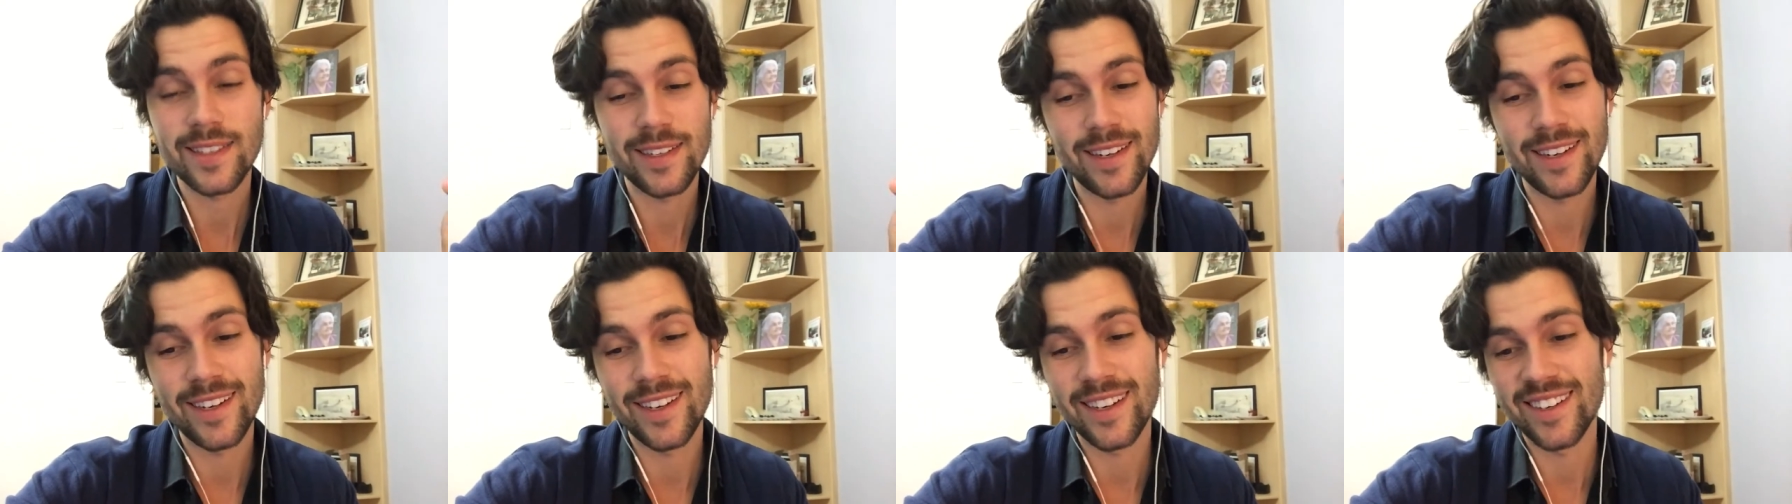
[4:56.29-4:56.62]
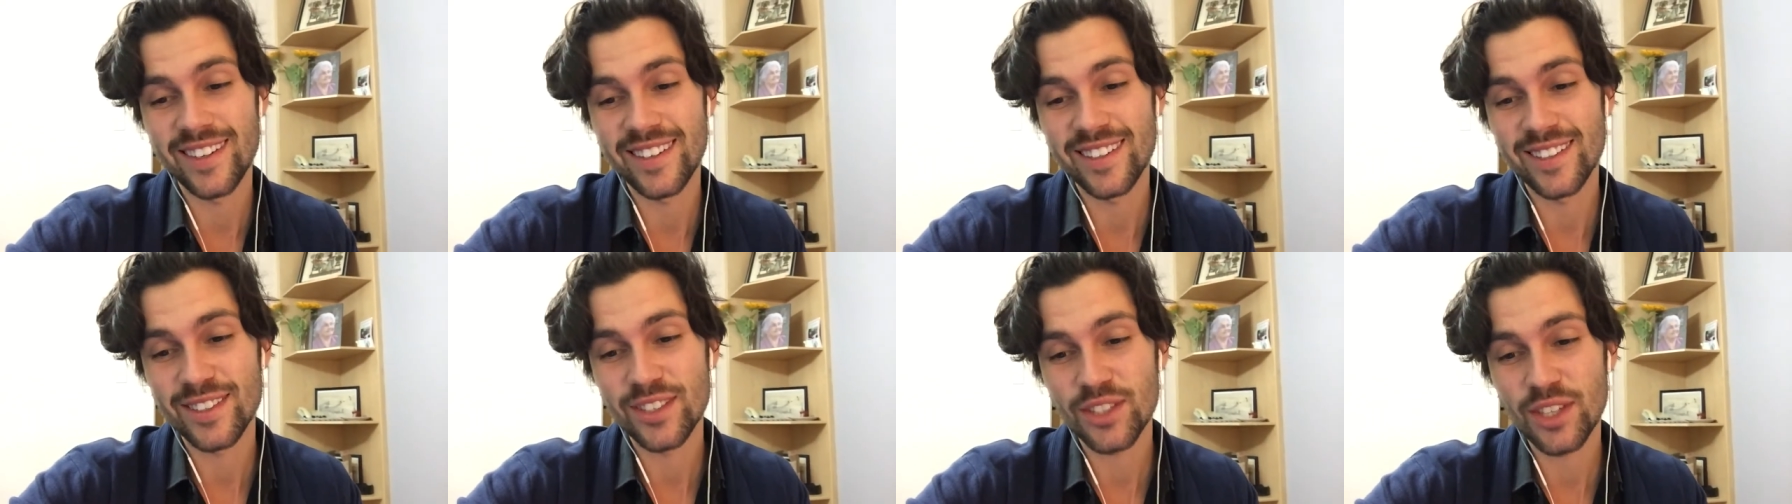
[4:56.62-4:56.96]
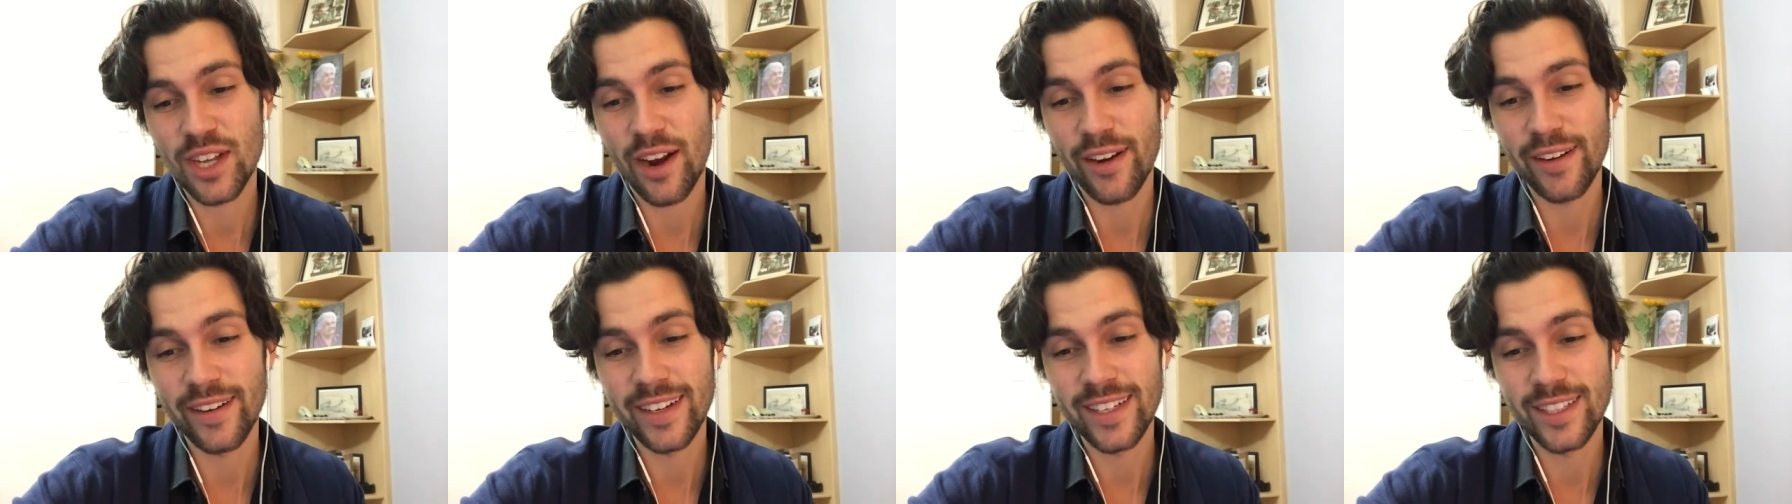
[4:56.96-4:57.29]
Uh, it's
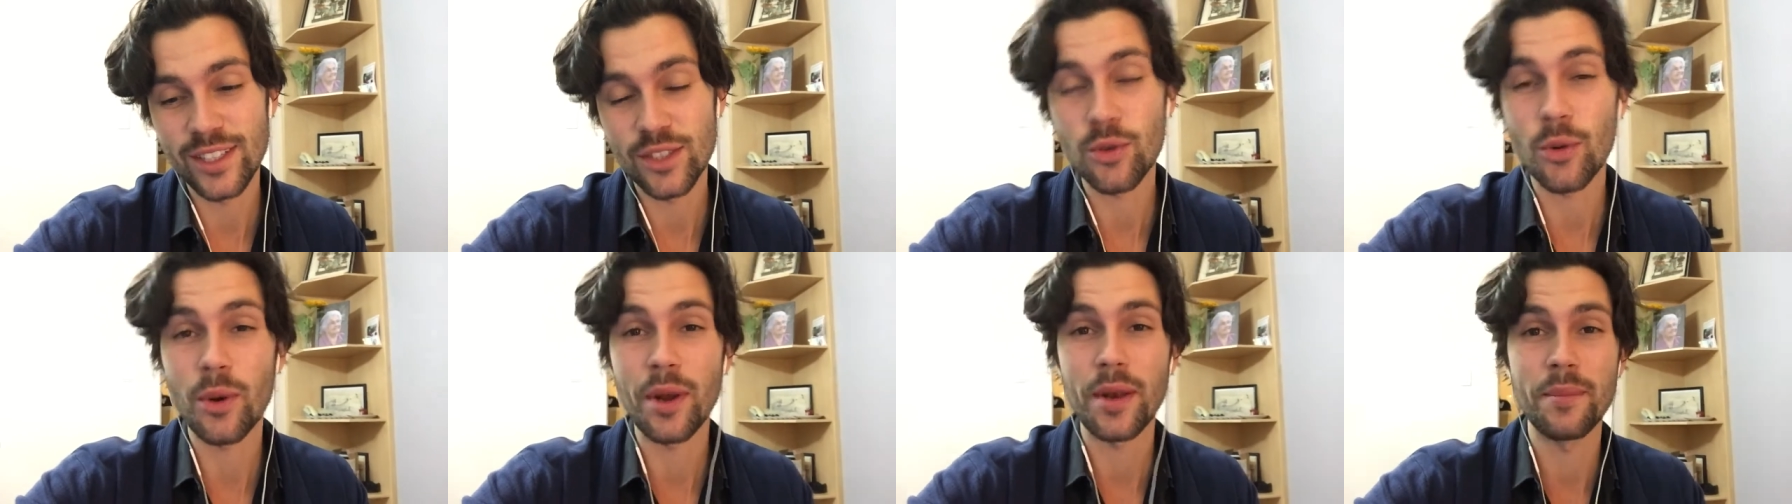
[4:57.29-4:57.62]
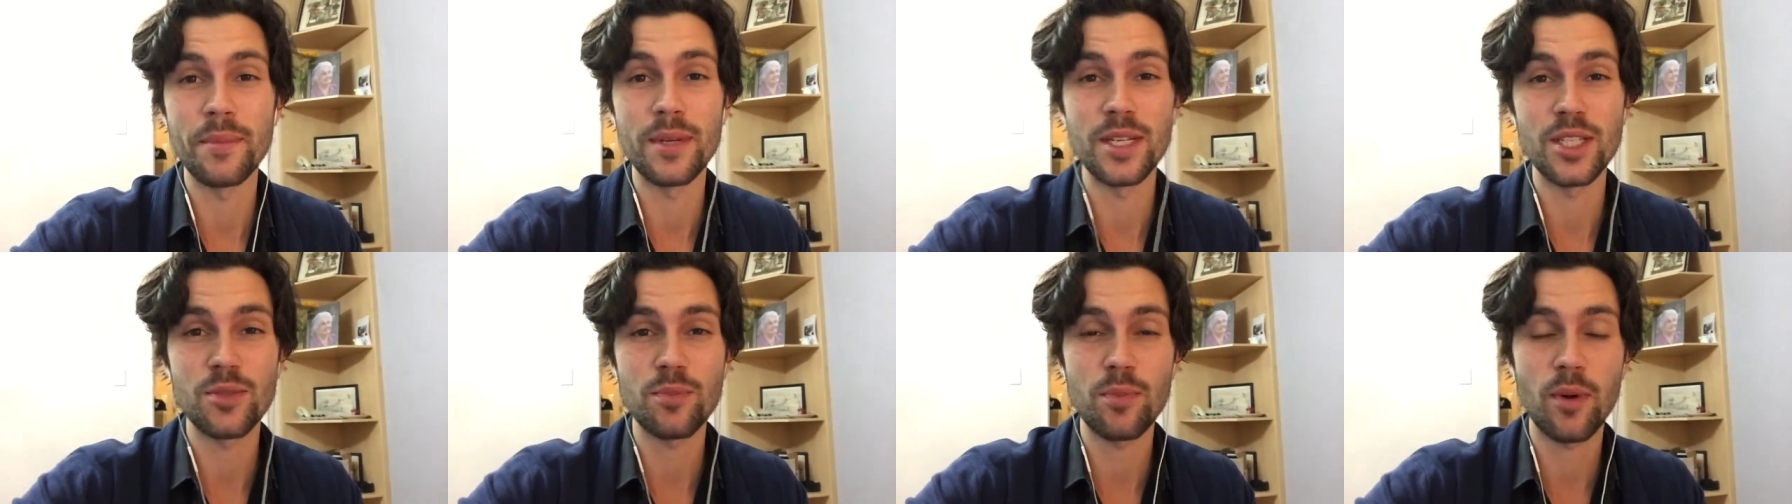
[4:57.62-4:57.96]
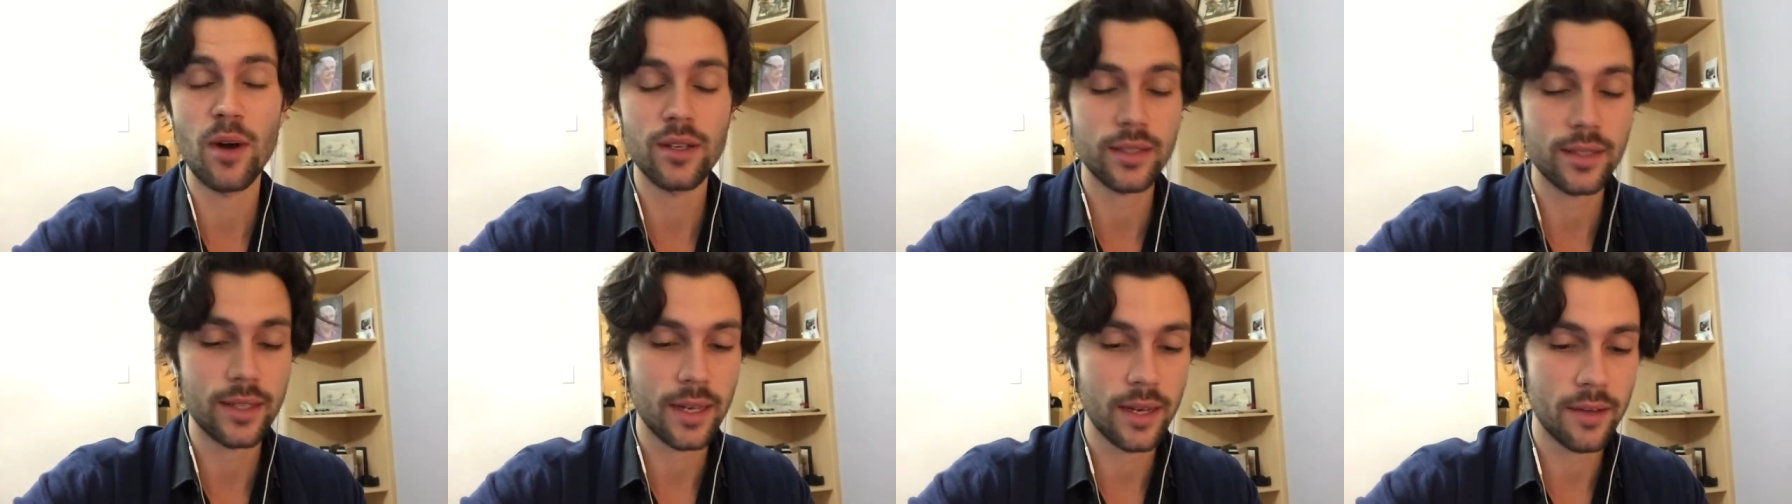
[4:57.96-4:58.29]
currently 20 minutes
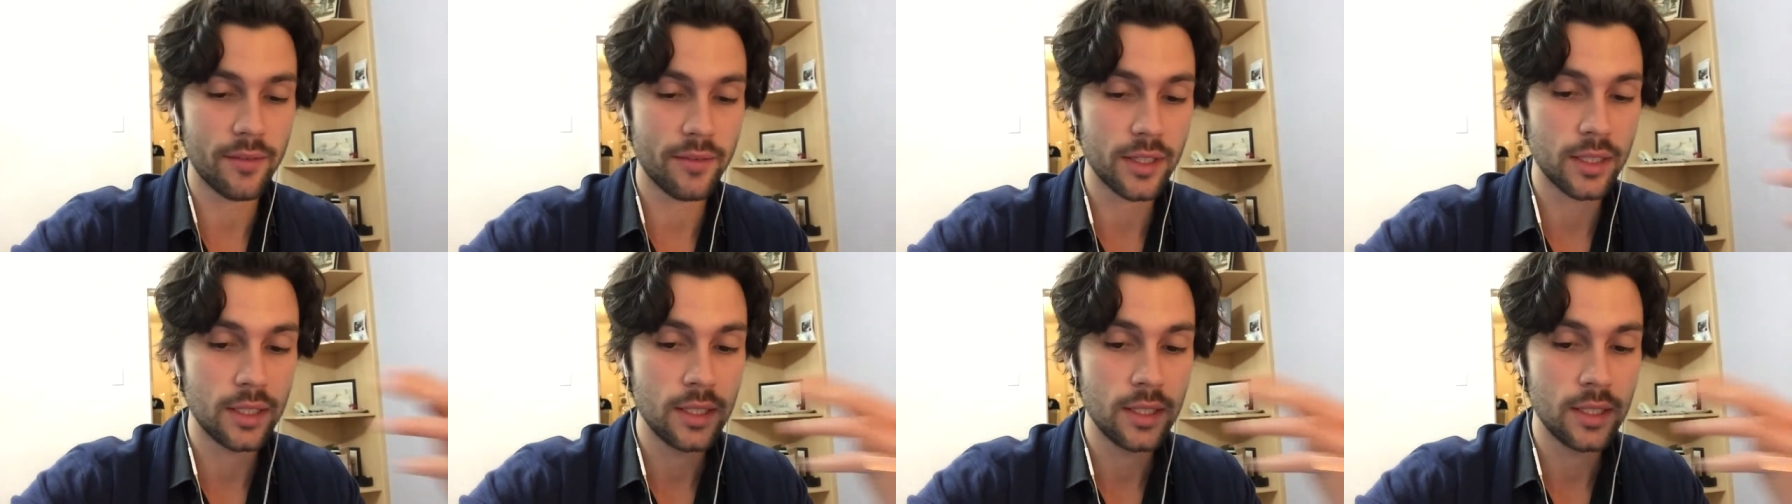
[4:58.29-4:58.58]
past 11,